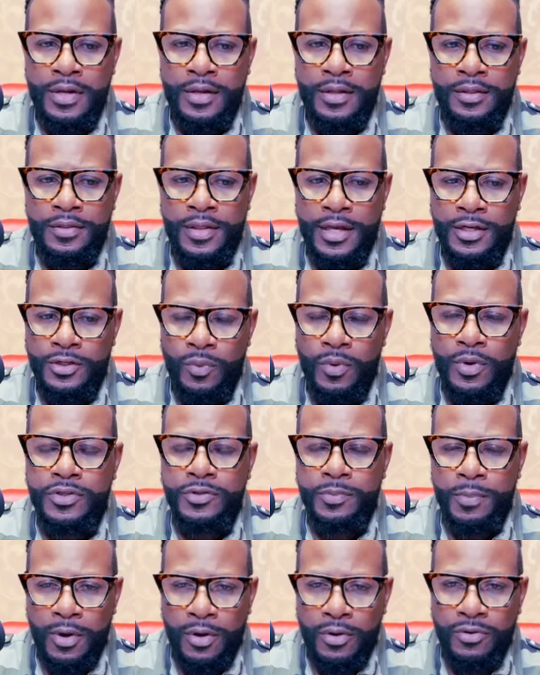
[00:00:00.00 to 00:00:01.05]
Things were
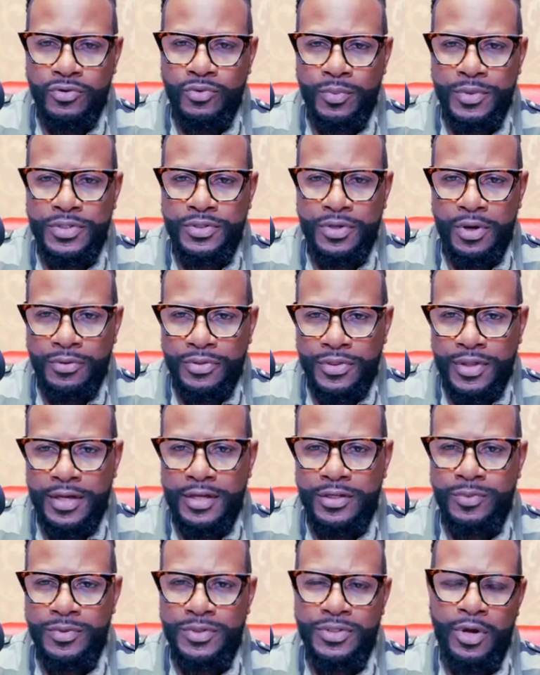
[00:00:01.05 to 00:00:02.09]
exposed. We saw
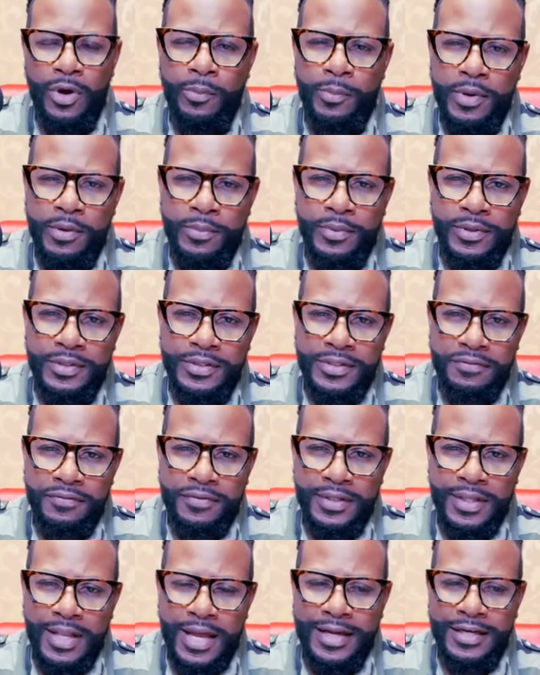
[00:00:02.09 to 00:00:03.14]
things. We saw people in
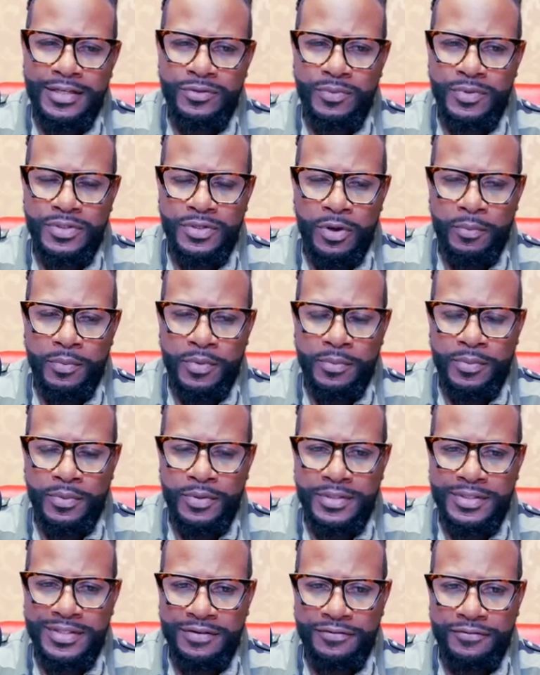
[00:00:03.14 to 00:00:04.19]
different lights. We saw people
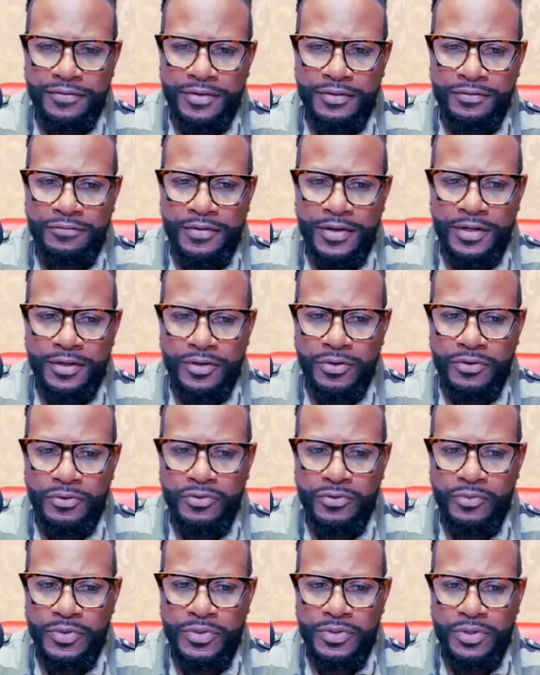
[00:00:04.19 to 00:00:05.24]
in different
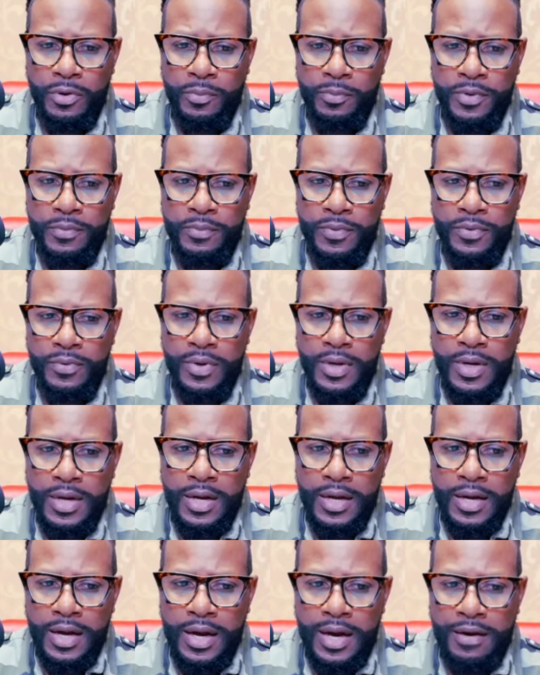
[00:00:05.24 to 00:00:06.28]
venues. We saw people
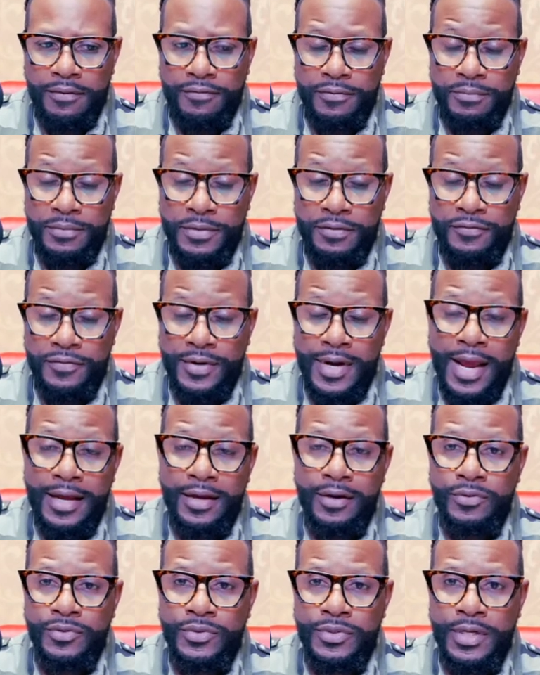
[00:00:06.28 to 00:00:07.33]
from different
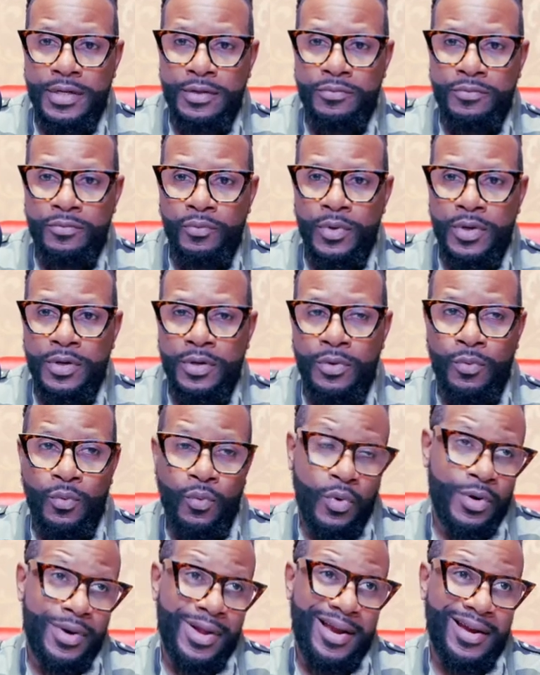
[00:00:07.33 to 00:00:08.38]
angles that we
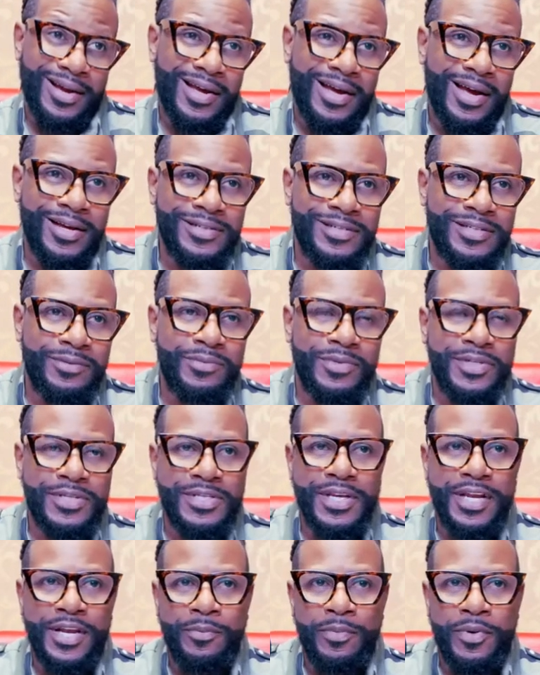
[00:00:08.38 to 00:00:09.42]
were not accustomed to
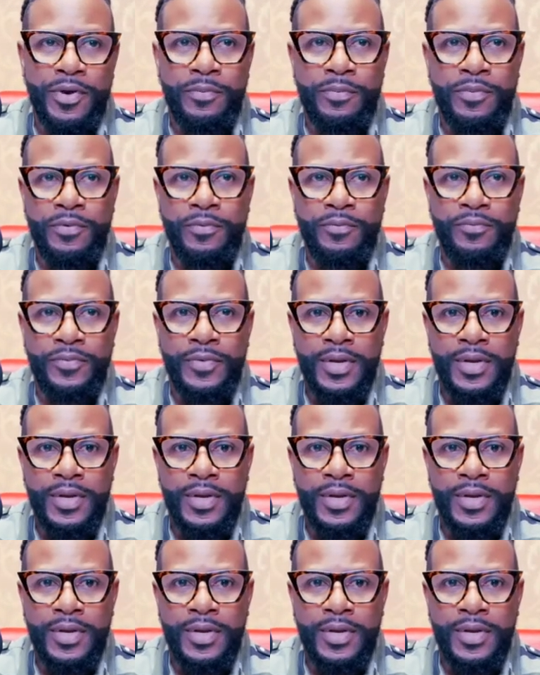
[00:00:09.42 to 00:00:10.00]
seeing people.